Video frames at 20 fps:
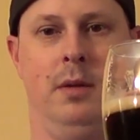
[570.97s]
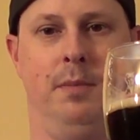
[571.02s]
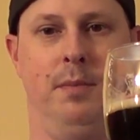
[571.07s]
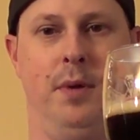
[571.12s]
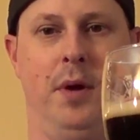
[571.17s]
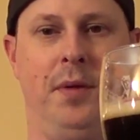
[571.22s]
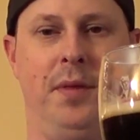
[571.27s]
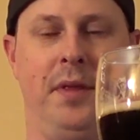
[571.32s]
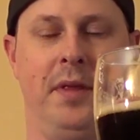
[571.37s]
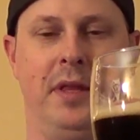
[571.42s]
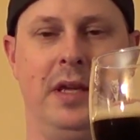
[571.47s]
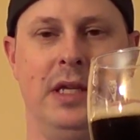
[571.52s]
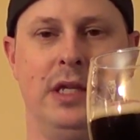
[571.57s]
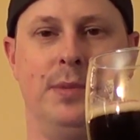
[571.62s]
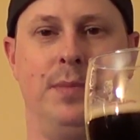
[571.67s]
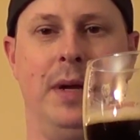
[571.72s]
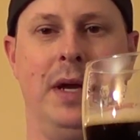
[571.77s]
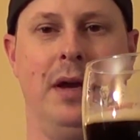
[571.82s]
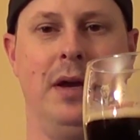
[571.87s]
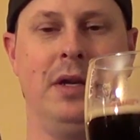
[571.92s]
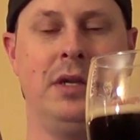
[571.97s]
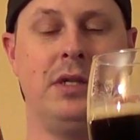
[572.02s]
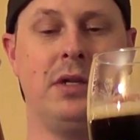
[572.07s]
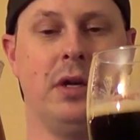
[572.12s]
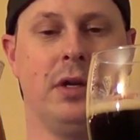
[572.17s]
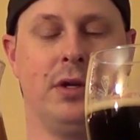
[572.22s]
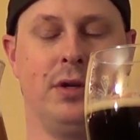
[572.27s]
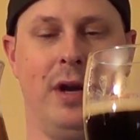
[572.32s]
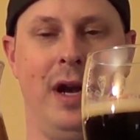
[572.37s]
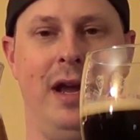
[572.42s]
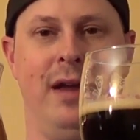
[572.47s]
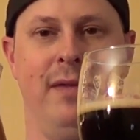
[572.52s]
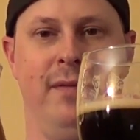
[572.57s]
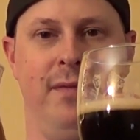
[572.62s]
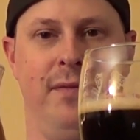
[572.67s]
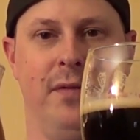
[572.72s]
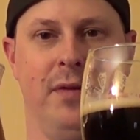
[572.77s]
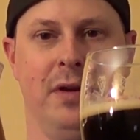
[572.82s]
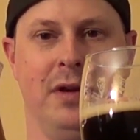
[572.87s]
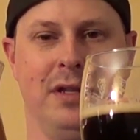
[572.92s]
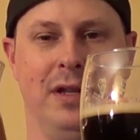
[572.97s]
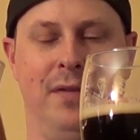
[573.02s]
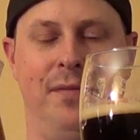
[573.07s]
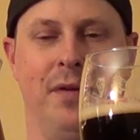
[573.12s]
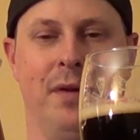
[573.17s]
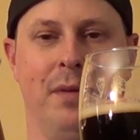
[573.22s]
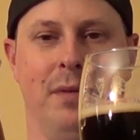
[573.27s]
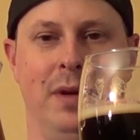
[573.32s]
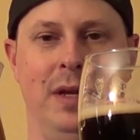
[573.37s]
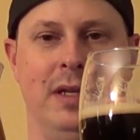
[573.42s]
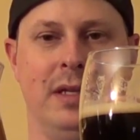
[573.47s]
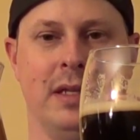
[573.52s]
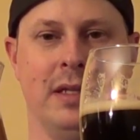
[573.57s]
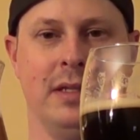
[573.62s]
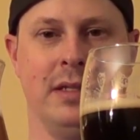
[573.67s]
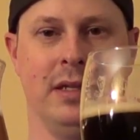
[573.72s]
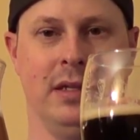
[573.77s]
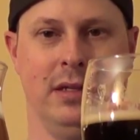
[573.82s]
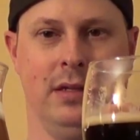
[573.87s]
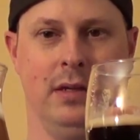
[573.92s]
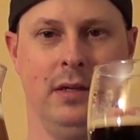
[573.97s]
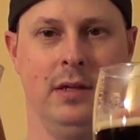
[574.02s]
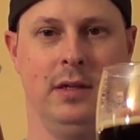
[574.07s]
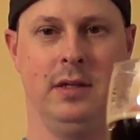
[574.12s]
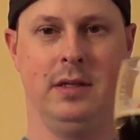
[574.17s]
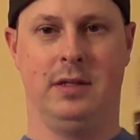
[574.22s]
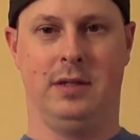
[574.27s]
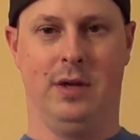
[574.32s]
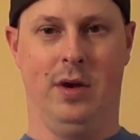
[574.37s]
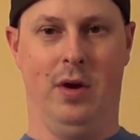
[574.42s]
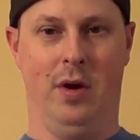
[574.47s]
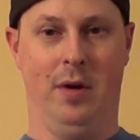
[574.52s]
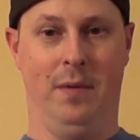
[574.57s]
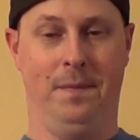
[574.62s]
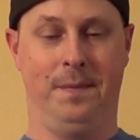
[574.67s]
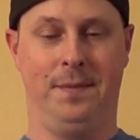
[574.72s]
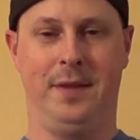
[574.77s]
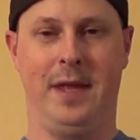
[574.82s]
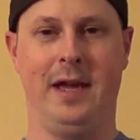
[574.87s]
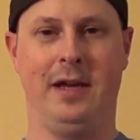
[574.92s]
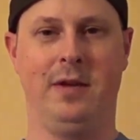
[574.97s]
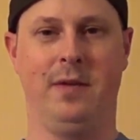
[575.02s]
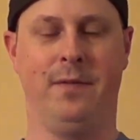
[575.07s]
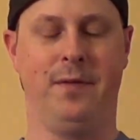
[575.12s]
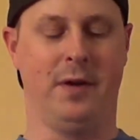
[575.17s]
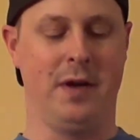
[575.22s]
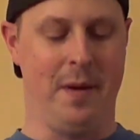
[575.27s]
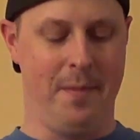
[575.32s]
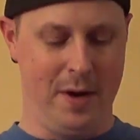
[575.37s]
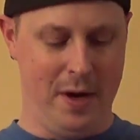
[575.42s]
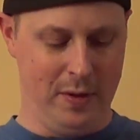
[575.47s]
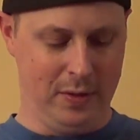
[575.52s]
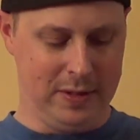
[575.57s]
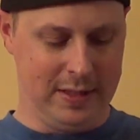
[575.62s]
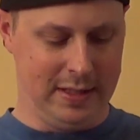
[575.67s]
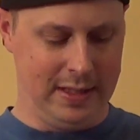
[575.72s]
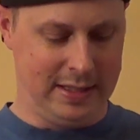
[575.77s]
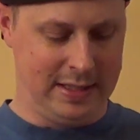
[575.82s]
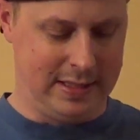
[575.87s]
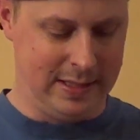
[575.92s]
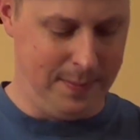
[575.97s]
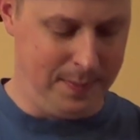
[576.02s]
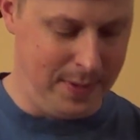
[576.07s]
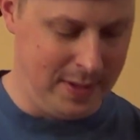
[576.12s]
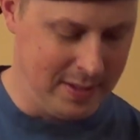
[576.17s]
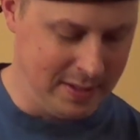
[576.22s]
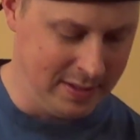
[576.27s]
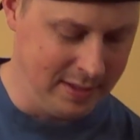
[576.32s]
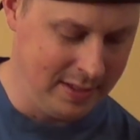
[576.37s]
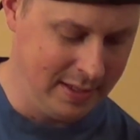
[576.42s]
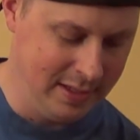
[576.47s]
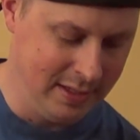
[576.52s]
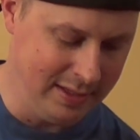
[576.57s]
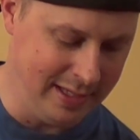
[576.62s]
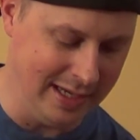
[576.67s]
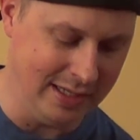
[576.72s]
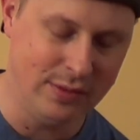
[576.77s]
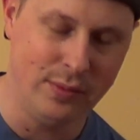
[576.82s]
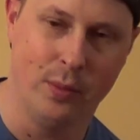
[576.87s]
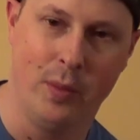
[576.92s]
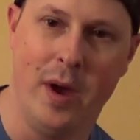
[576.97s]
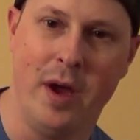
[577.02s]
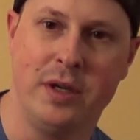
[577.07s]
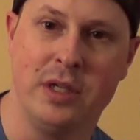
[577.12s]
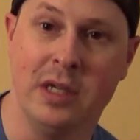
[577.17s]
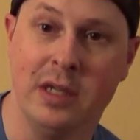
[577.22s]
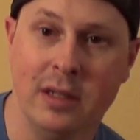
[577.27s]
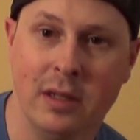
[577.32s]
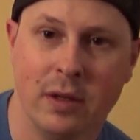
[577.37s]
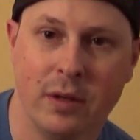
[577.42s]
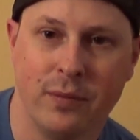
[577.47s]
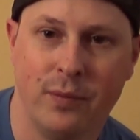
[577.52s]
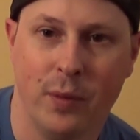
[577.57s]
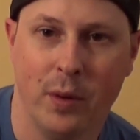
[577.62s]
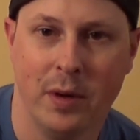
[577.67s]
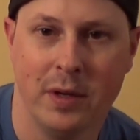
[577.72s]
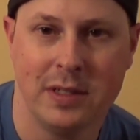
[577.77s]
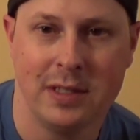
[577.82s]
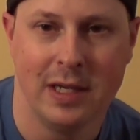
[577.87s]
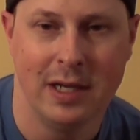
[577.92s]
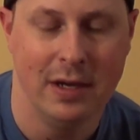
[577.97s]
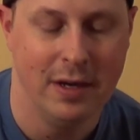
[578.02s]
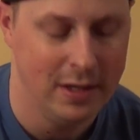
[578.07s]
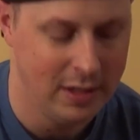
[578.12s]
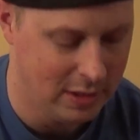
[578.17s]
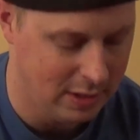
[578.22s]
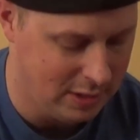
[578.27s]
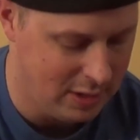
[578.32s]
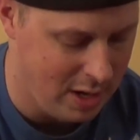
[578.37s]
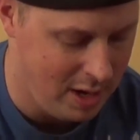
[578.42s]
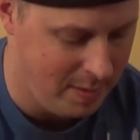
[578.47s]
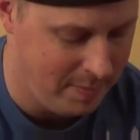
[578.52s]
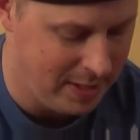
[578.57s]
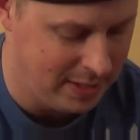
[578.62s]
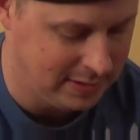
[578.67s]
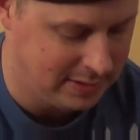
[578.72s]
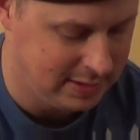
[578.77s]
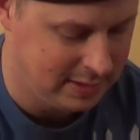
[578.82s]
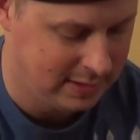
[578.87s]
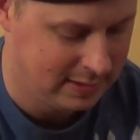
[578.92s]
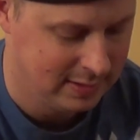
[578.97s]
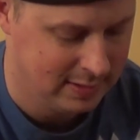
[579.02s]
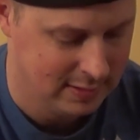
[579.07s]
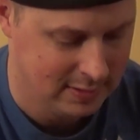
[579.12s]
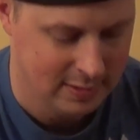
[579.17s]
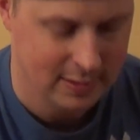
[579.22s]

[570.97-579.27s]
Both of these beers are great for different reasons. So thank you for coming out to this Sipp'it. Thanks for watching. Look forward to hearing your comments.